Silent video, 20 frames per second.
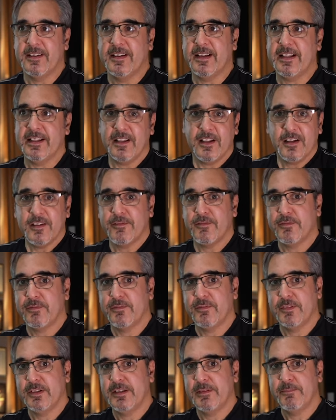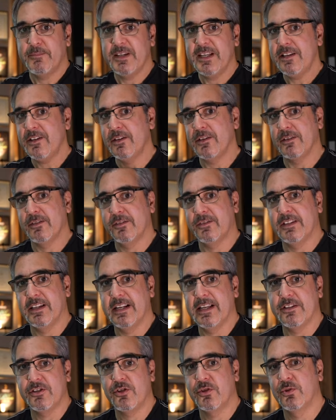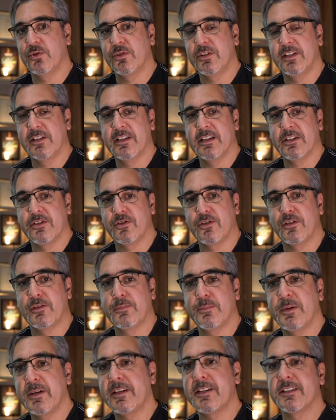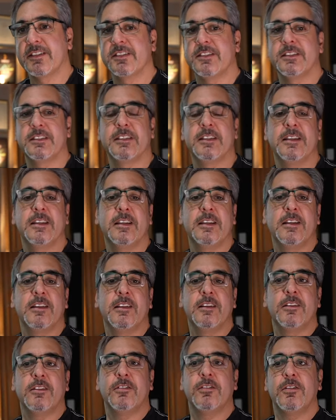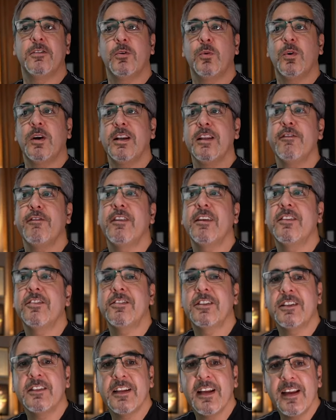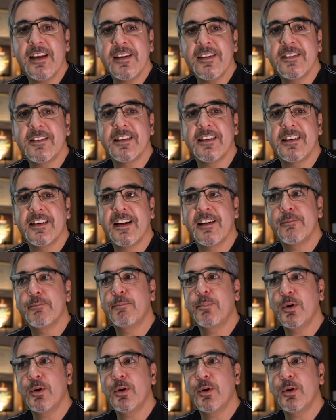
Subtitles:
a lot of the videos that I shoot in national parks. So what if I start editing and